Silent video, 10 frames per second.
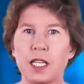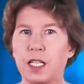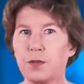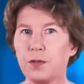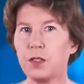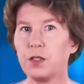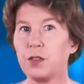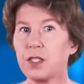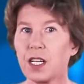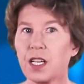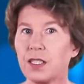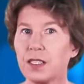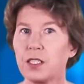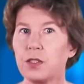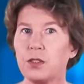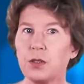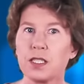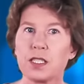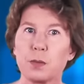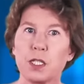If you use AI to do
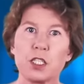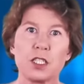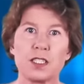as much